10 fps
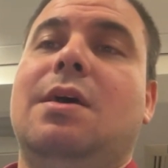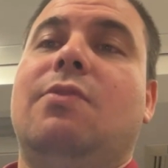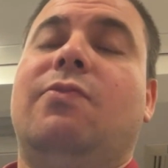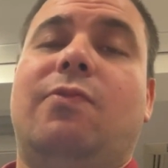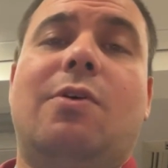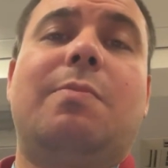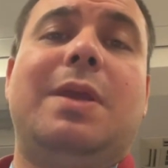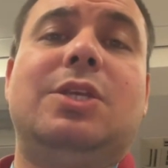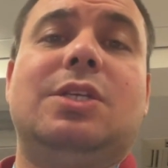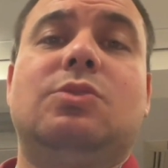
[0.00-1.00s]
for
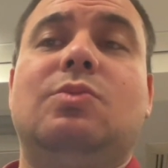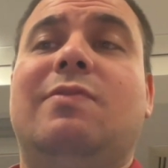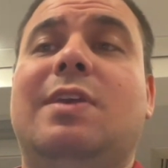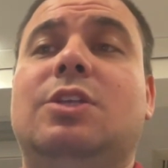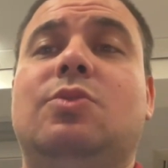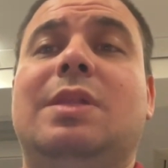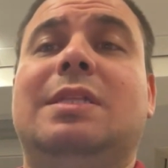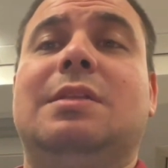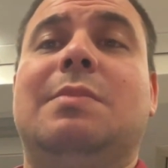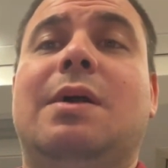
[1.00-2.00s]
patients with
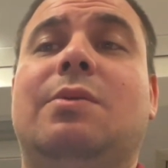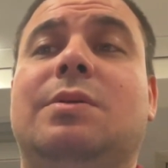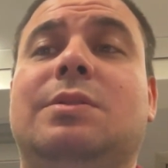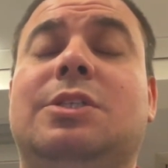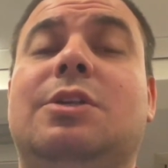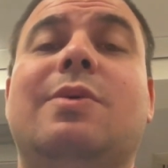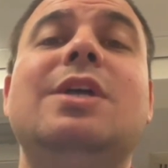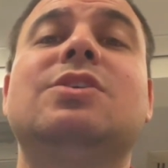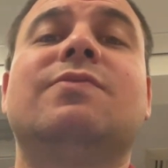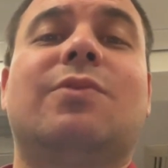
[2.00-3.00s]
age-related macular
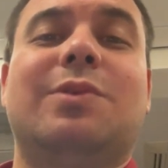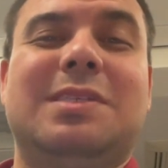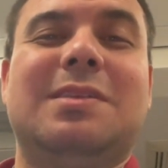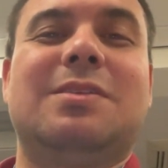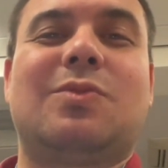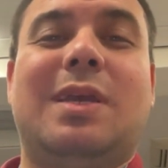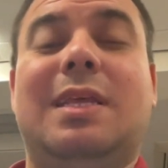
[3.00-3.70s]
degeneration, for instance, right?